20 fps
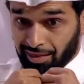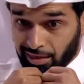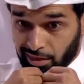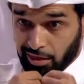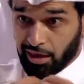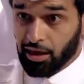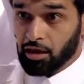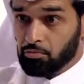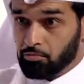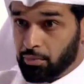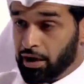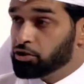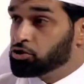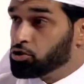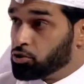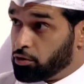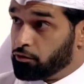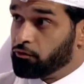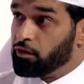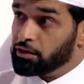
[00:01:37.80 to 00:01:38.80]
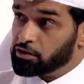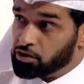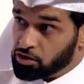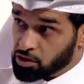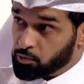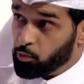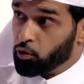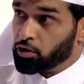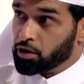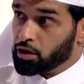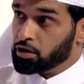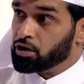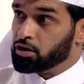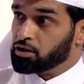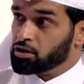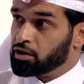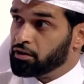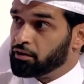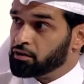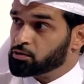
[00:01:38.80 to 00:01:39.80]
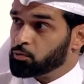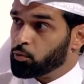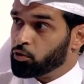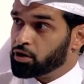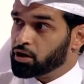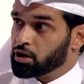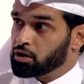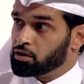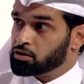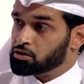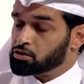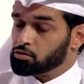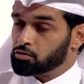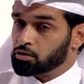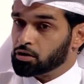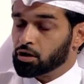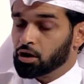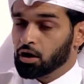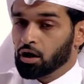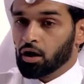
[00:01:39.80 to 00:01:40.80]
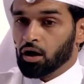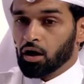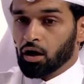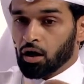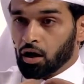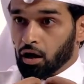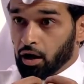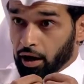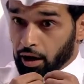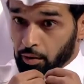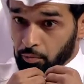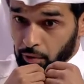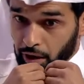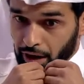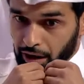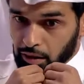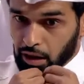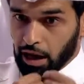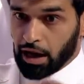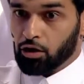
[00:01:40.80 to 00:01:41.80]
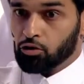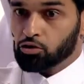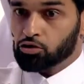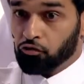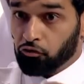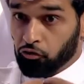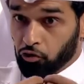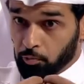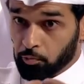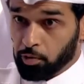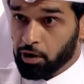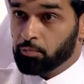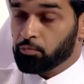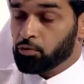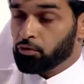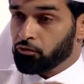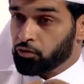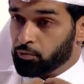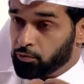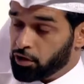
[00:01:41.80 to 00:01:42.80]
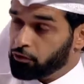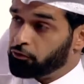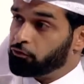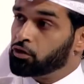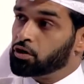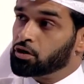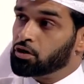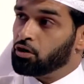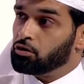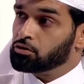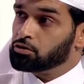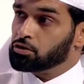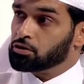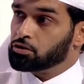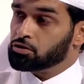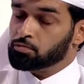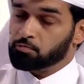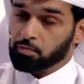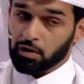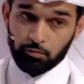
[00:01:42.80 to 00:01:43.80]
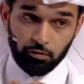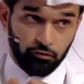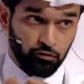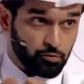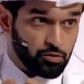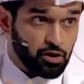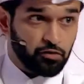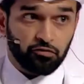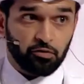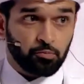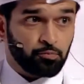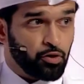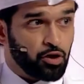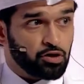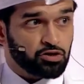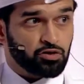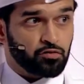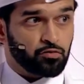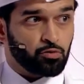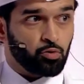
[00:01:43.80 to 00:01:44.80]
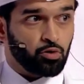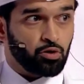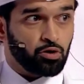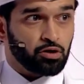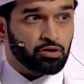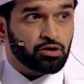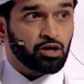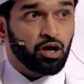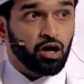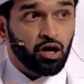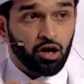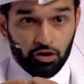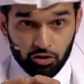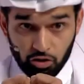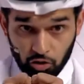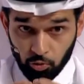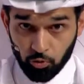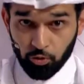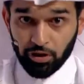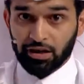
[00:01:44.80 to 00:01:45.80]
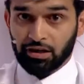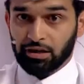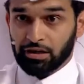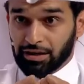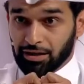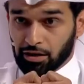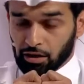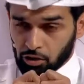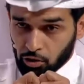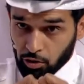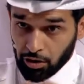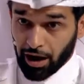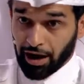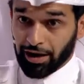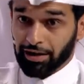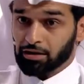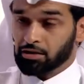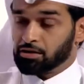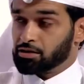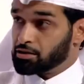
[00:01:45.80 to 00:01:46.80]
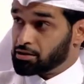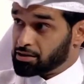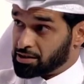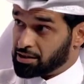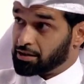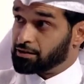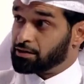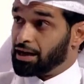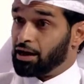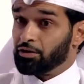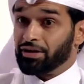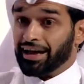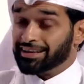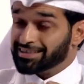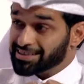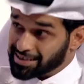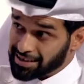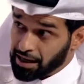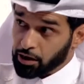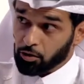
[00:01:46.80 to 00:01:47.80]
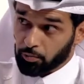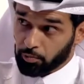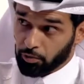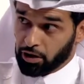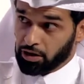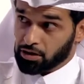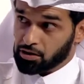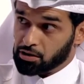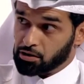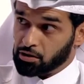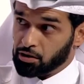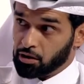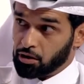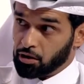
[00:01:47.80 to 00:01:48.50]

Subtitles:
the major event in sport, in the sporting industry, it allows for people from different cultures, people from different parts of the world to really unite, sit down, and celebrate